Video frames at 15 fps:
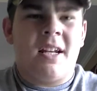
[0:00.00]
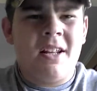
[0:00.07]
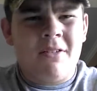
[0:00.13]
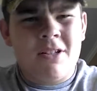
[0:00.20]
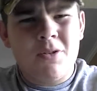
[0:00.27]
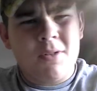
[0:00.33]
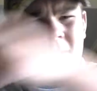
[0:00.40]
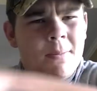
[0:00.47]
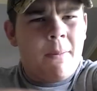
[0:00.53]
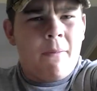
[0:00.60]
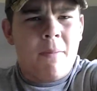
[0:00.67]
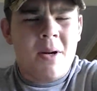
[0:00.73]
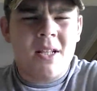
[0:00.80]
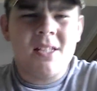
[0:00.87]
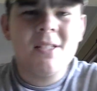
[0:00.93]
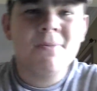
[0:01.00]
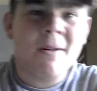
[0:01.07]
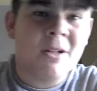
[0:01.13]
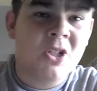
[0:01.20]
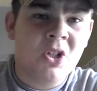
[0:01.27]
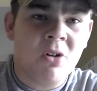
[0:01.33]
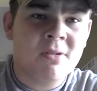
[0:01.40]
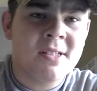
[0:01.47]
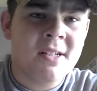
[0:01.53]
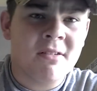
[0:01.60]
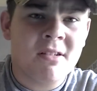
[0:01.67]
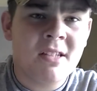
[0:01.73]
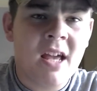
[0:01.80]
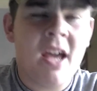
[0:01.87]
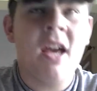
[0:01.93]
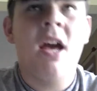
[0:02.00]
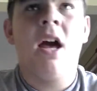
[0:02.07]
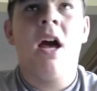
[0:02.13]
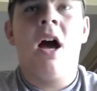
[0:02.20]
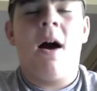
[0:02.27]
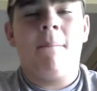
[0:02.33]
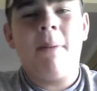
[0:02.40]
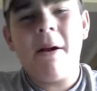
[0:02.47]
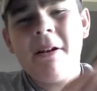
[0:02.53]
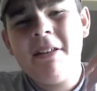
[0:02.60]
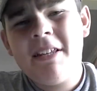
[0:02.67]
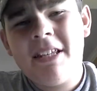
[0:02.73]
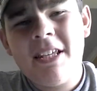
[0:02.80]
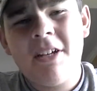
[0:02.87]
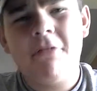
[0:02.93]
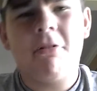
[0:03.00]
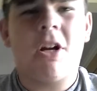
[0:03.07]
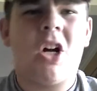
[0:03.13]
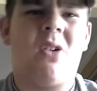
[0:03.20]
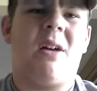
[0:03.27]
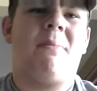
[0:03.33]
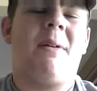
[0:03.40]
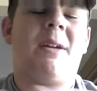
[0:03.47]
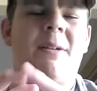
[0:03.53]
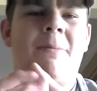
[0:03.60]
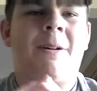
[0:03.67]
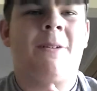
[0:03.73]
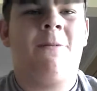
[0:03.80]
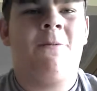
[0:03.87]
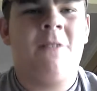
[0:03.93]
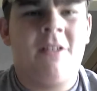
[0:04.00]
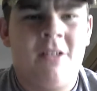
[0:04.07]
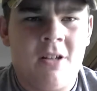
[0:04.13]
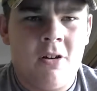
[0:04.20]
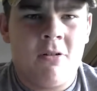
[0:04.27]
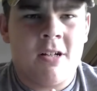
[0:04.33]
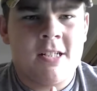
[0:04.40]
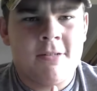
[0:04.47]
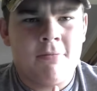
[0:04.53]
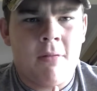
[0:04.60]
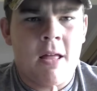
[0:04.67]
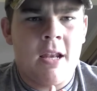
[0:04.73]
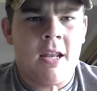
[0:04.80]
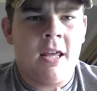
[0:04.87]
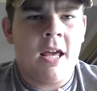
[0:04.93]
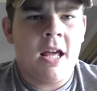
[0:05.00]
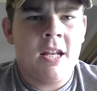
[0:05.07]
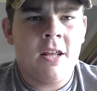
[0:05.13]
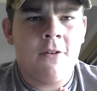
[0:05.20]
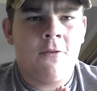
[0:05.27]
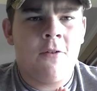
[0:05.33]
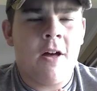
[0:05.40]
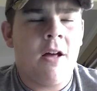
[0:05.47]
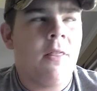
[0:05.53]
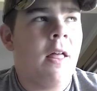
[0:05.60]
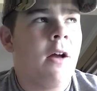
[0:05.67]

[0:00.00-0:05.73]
Anyways, what's up everybody, this is Michael Jones here, and today, about a year ago, I made about a video explaining NFL.